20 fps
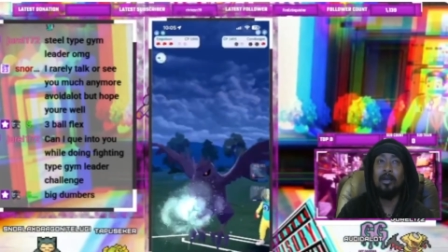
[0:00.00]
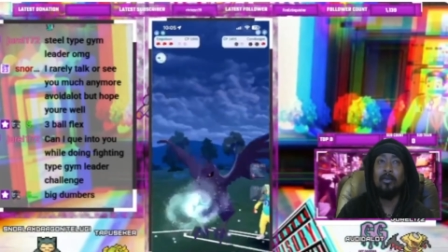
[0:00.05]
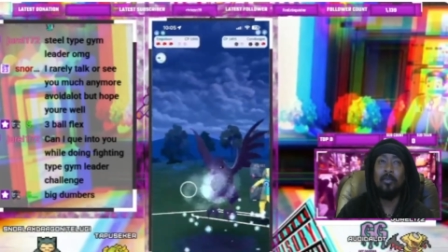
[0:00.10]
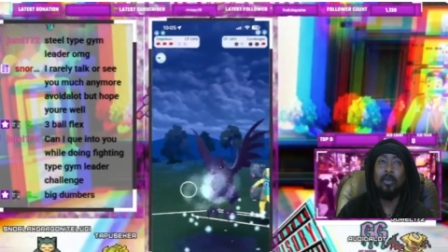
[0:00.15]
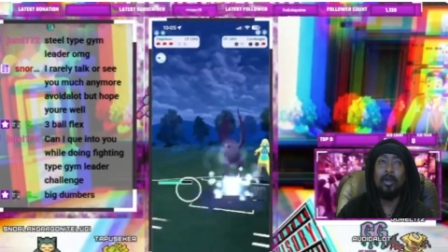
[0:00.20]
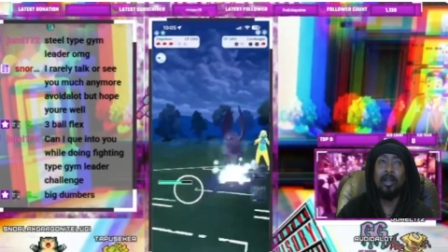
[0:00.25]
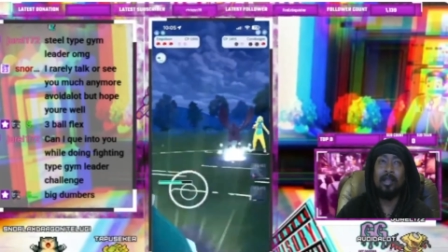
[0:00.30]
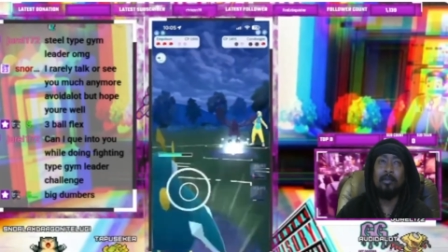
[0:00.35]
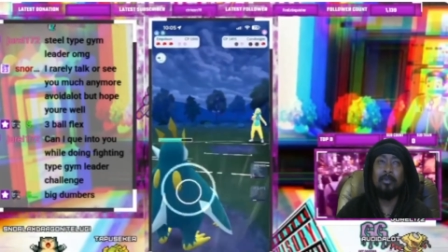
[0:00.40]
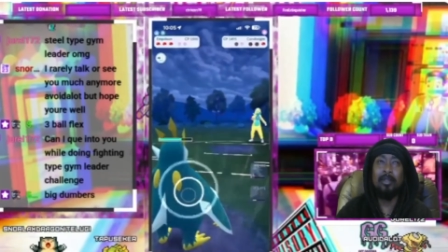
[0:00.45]

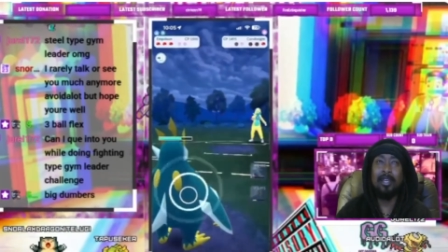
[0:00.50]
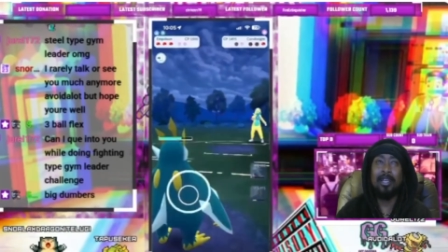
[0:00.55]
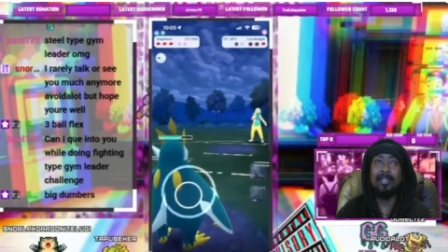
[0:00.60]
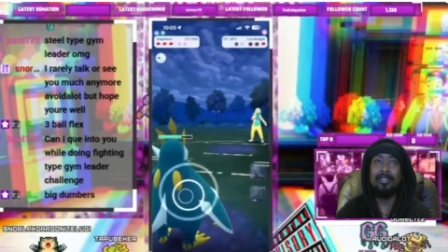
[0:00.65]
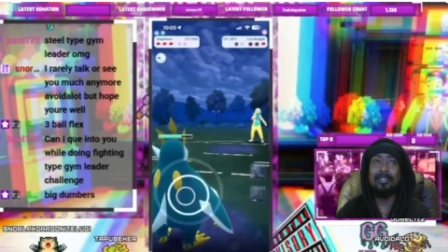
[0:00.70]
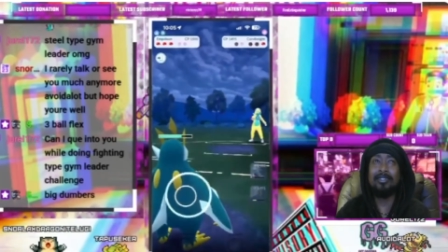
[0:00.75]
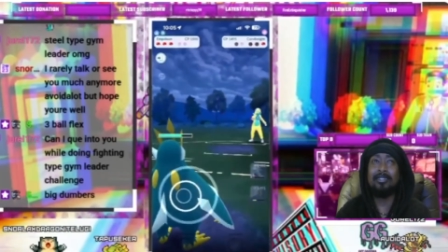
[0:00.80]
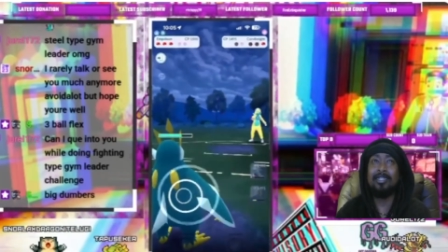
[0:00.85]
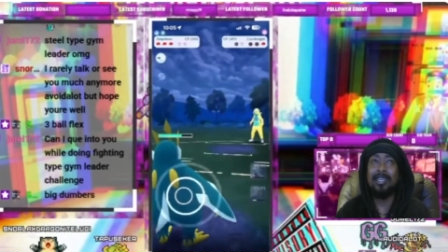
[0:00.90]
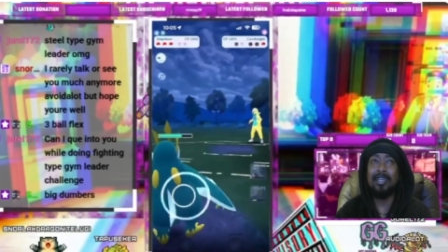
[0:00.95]
We're able to get
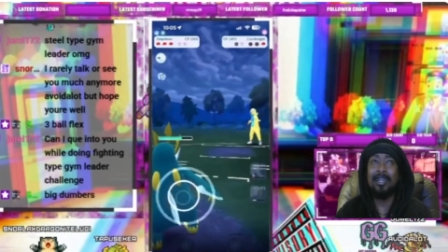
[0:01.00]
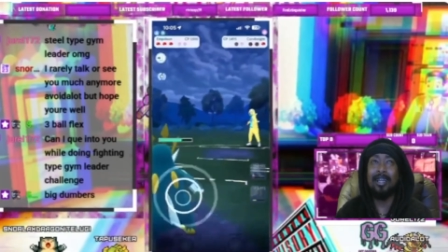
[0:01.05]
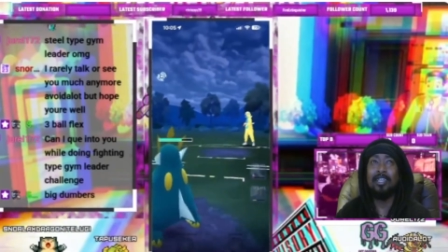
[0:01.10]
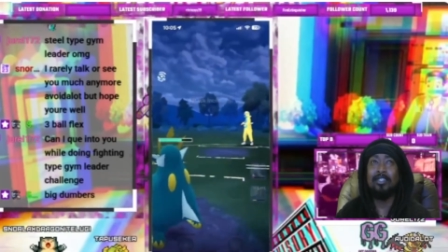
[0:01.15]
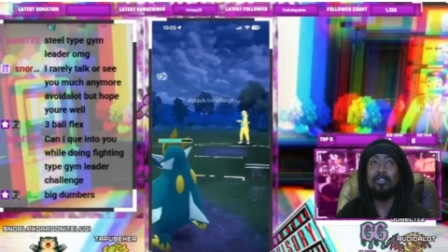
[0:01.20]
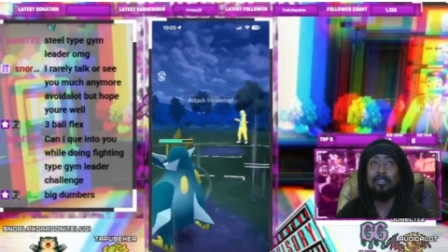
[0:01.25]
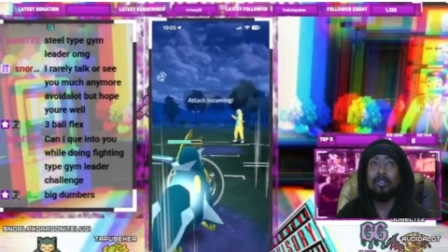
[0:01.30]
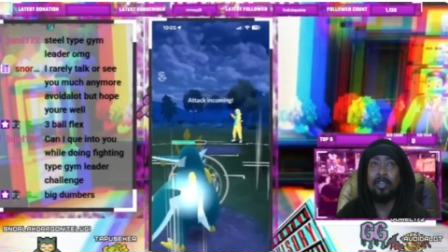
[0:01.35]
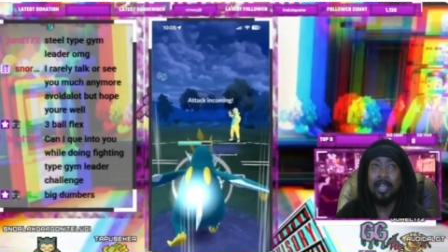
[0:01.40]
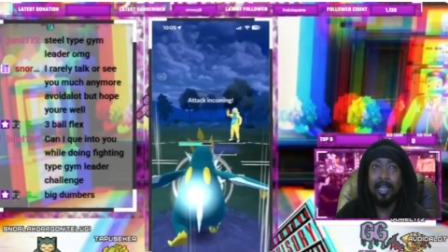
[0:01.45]
the second
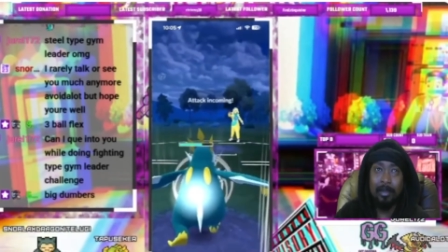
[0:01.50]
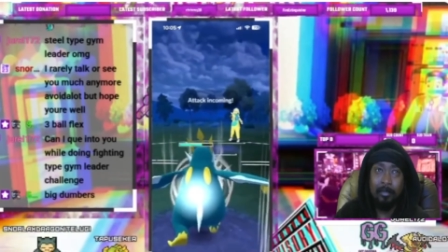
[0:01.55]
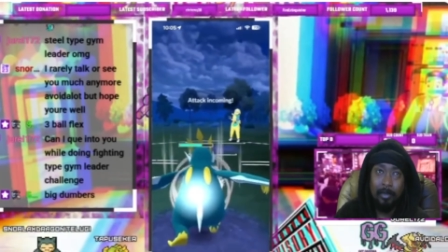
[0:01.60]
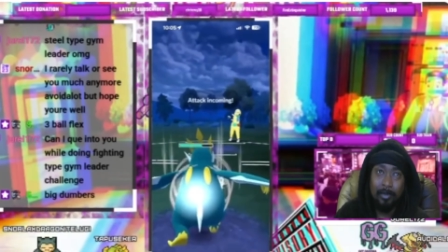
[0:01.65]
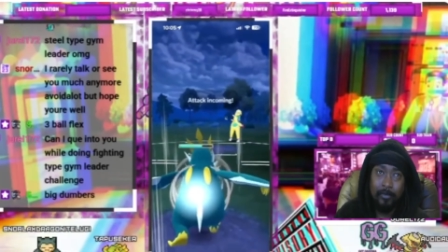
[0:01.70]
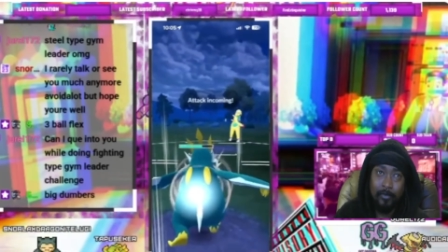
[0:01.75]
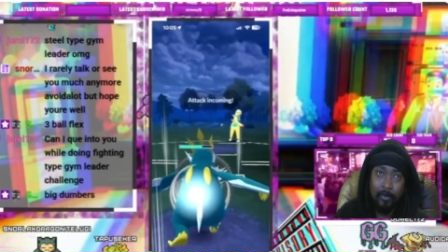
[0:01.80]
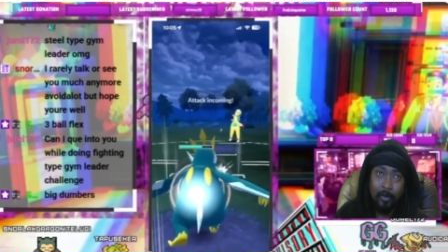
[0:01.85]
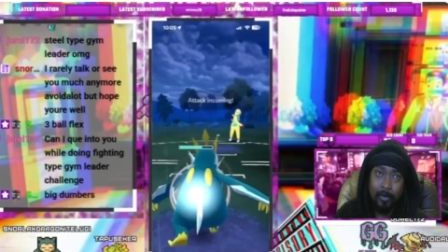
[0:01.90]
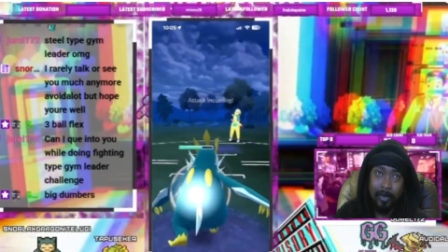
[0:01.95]
hydro cannon
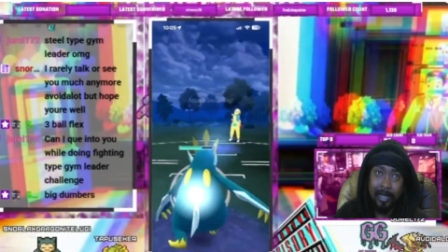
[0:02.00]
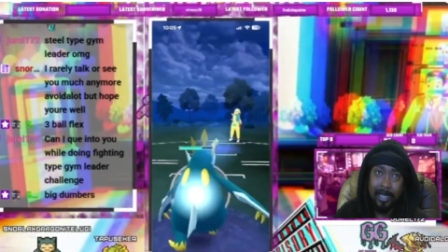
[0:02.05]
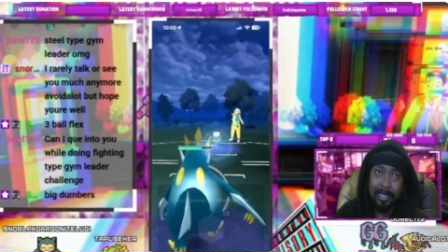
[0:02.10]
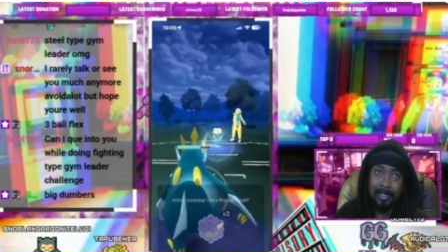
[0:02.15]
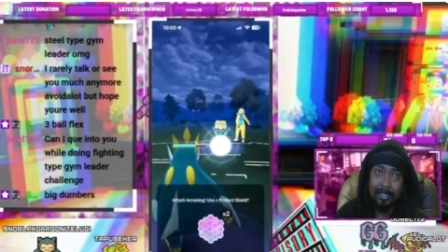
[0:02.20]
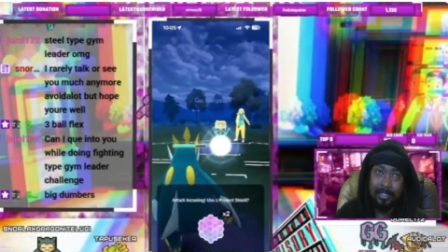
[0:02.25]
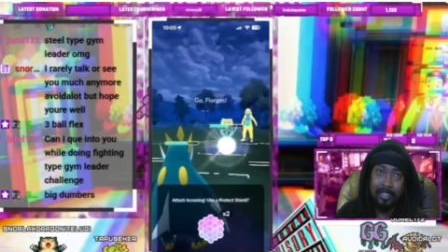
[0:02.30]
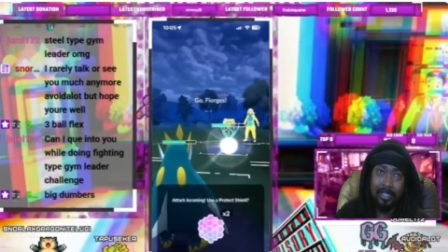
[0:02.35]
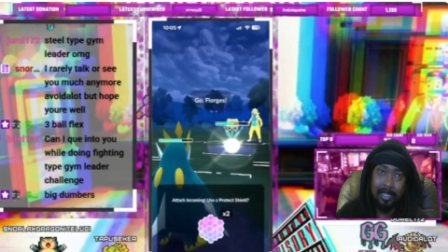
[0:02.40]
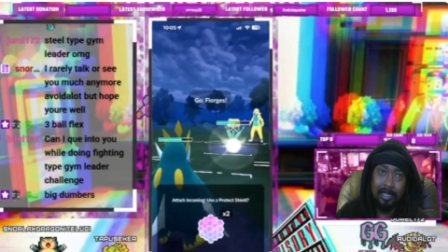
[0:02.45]
before we get
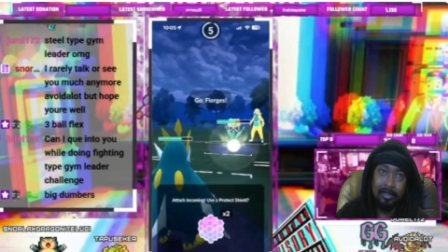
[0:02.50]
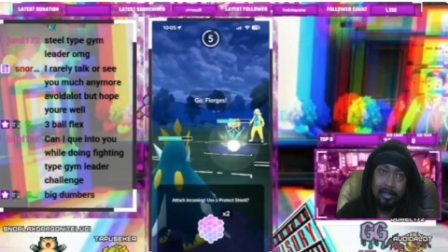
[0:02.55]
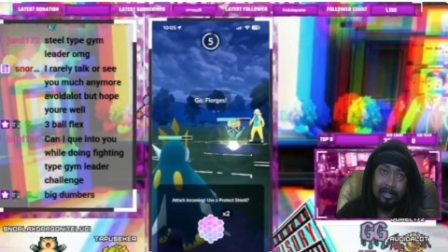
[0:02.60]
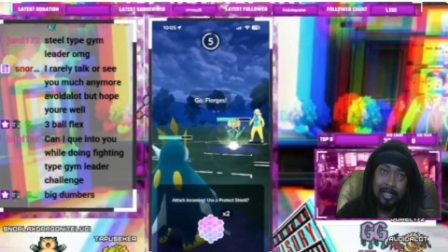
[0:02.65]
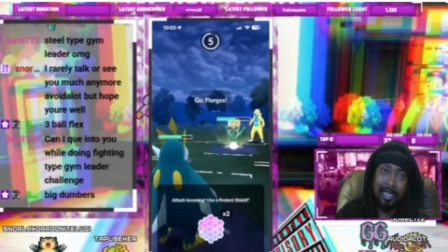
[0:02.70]
the shield,